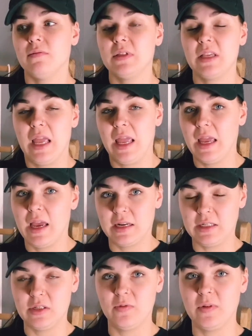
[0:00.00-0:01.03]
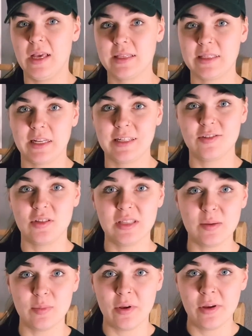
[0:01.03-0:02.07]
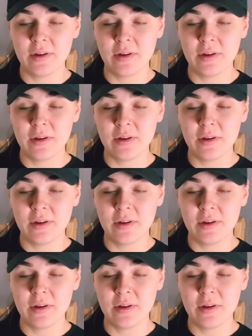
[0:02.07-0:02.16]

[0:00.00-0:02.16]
say, hey, I need to relax, I need to sleep.